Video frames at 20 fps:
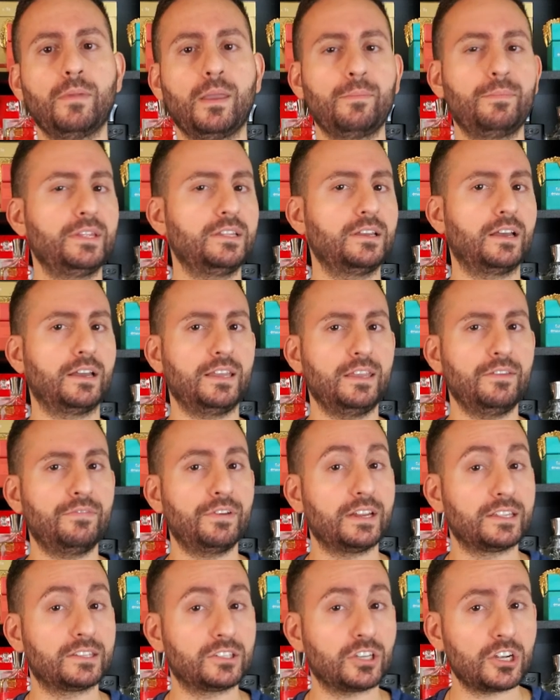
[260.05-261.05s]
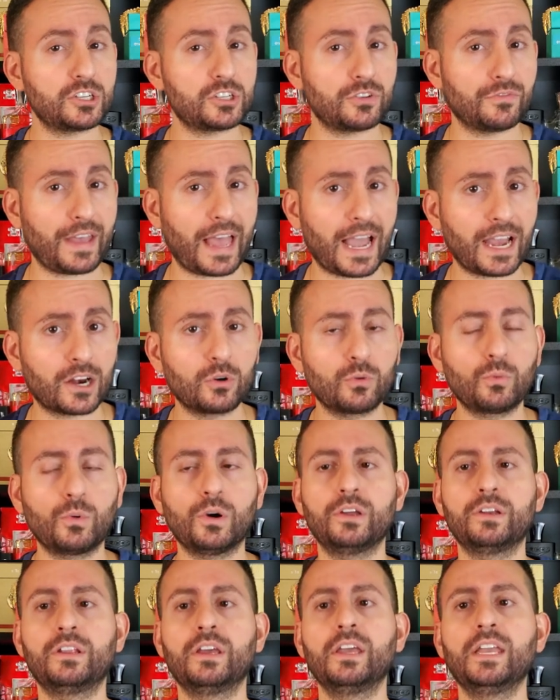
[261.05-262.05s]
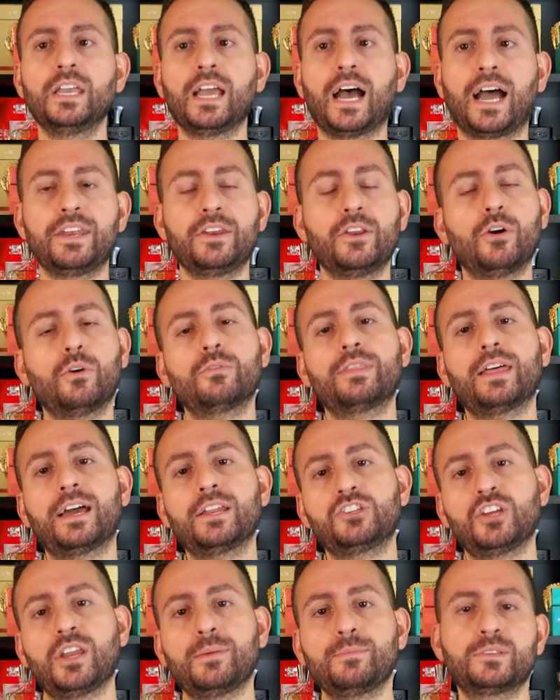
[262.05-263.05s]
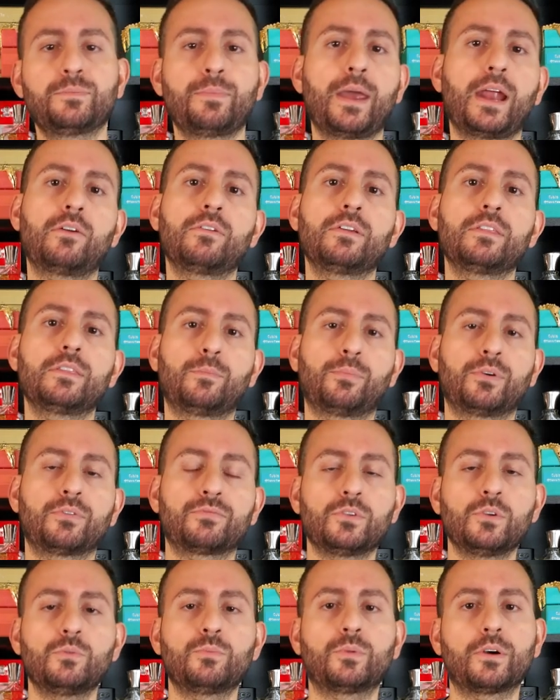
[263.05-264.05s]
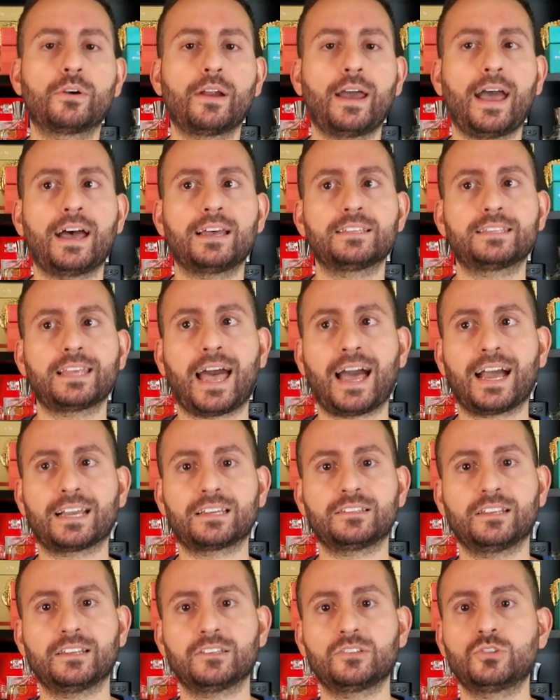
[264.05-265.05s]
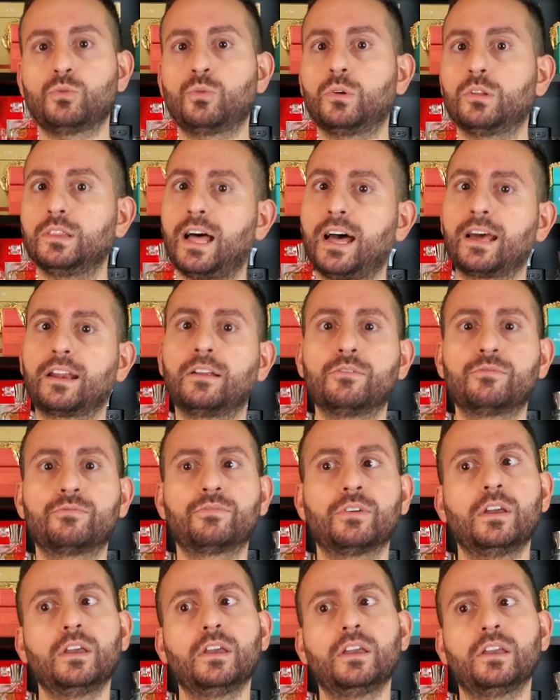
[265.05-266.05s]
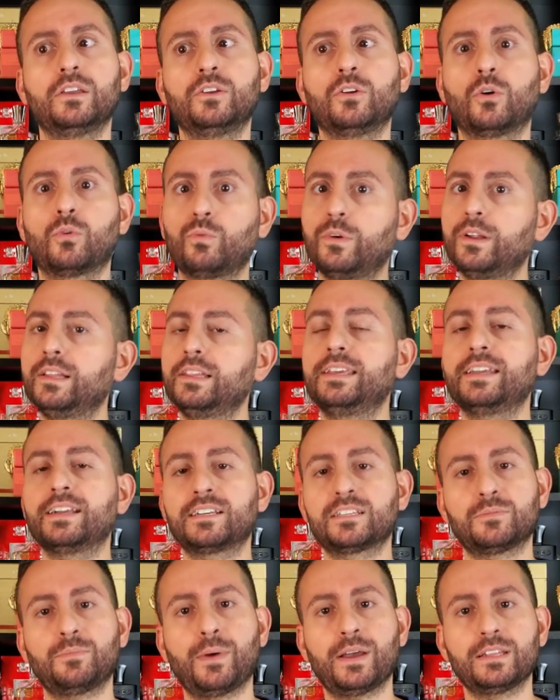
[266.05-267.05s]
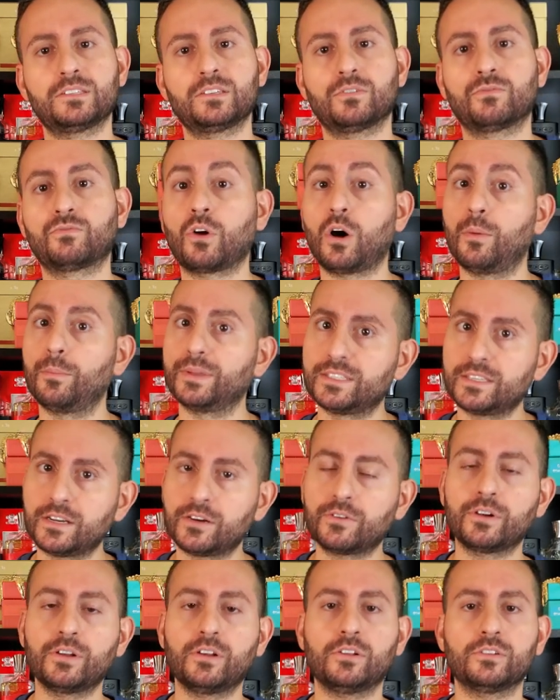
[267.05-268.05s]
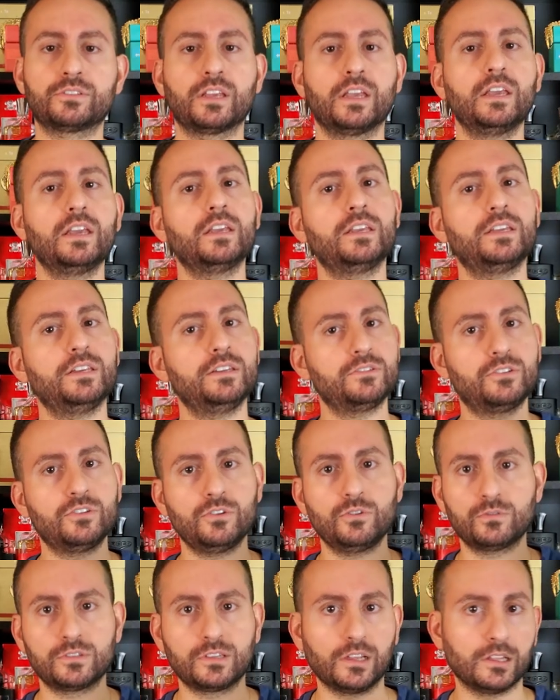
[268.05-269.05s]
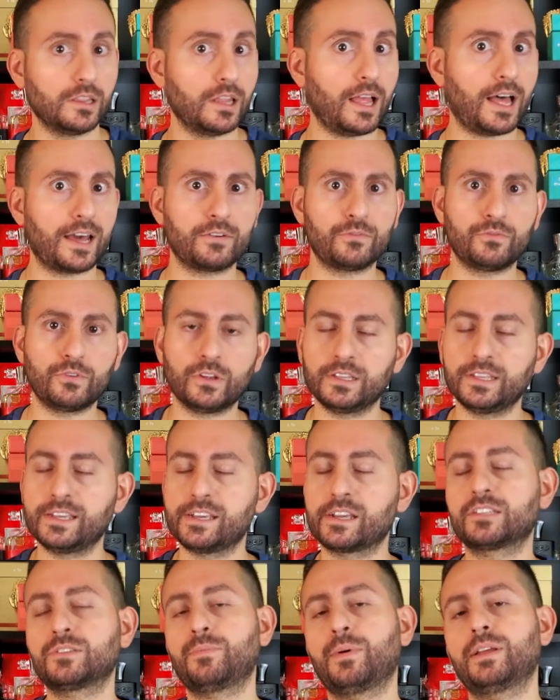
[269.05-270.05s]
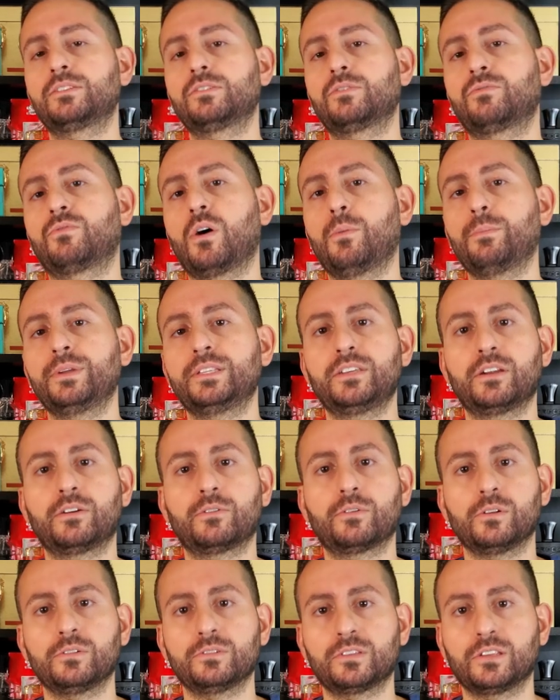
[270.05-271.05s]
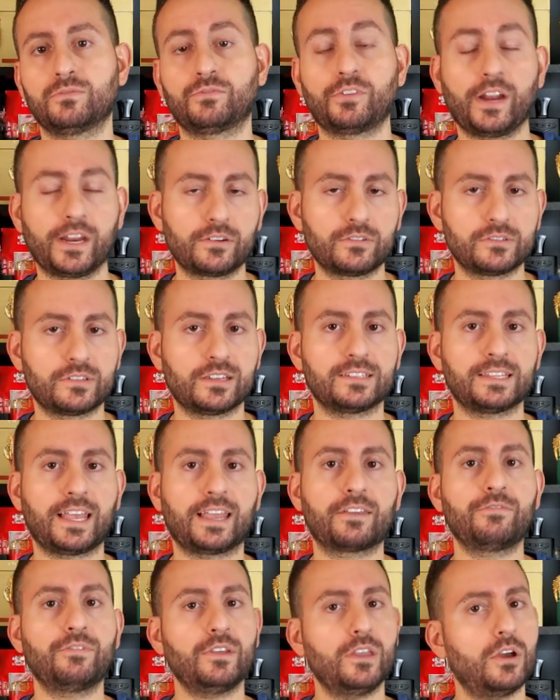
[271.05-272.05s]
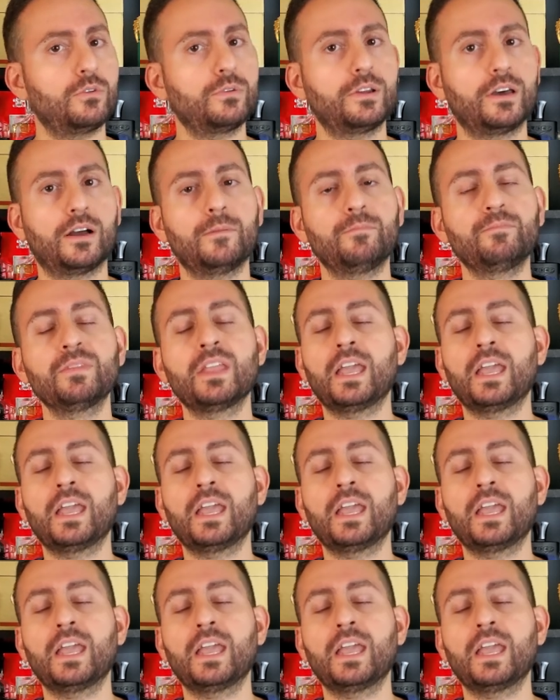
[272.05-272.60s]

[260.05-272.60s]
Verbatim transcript: maybe even a touch of agarwood. I know that James Barry, the perfumer, has access to a lot of, you know, really expensive raw materials. He's used a lot of really expensive raw materials and fragrances like Fiona,